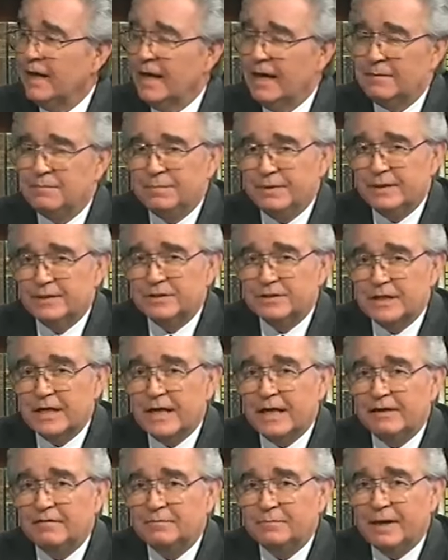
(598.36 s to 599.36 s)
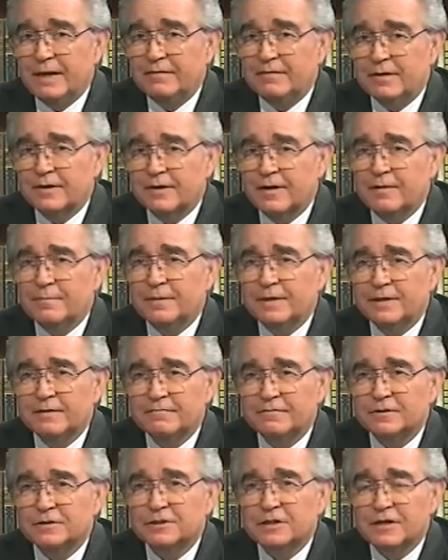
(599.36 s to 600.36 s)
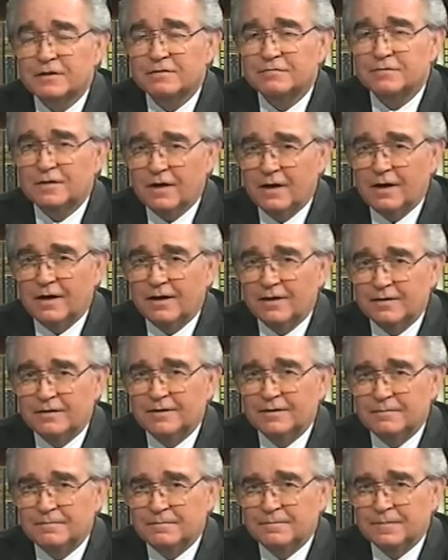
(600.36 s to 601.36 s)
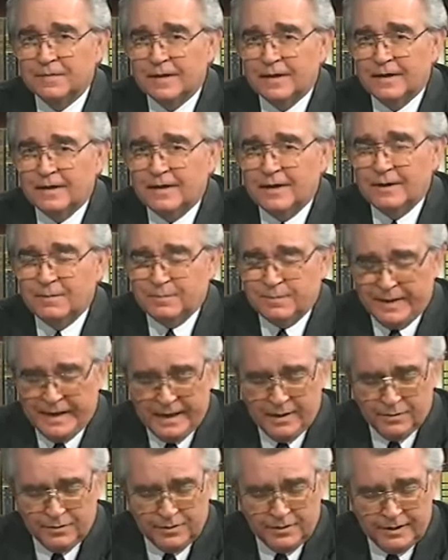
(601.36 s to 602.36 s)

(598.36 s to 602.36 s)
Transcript: And be saved by the coming of the Son of God in power